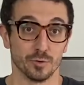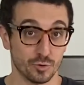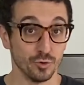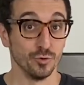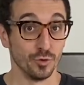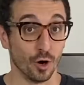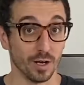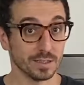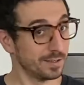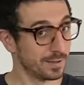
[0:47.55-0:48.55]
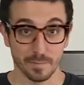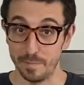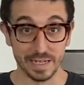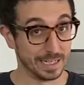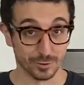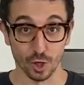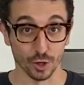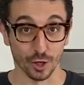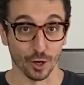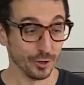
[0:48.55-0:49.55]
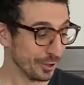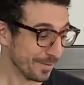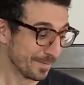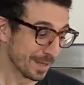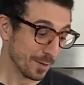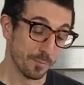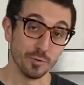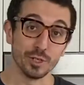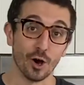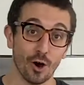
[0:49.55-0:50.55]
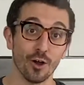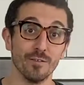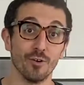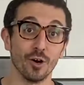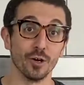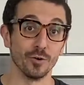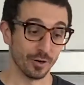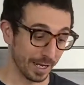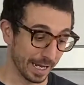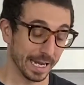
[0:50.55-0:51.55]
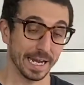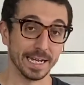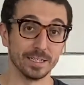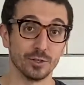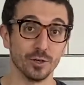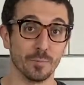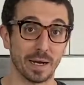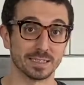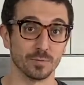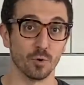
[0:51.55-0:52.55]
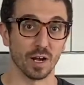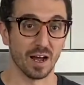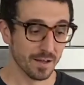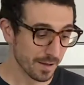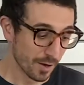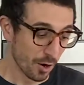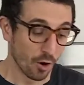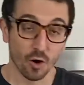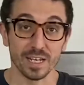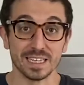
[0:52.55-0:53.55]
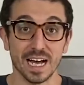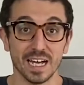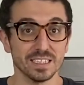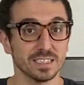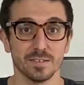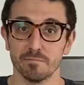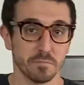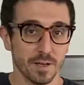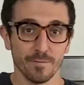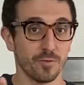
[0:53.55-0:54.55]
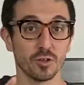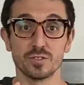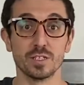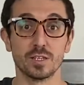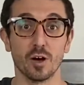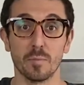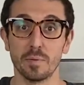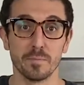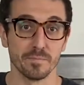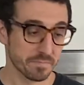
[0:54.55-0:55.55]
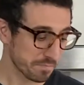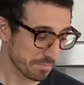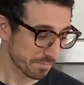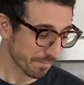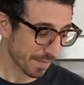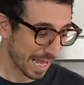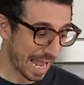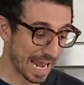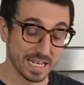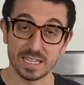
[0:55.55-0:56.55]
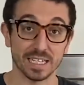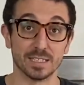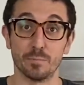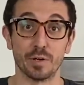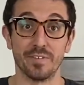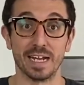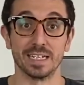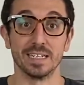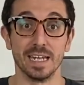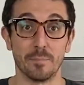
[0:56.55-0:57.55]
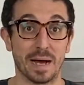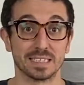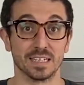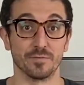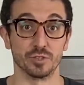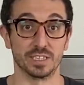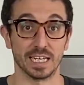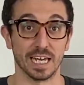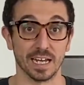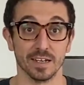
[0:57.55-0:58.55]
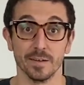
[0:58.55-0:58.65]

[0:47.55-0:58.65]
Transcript: Do not, big no, put olive oil into your pasta water. All it does, floats to the top and doesn't prevent the pasta from sticking.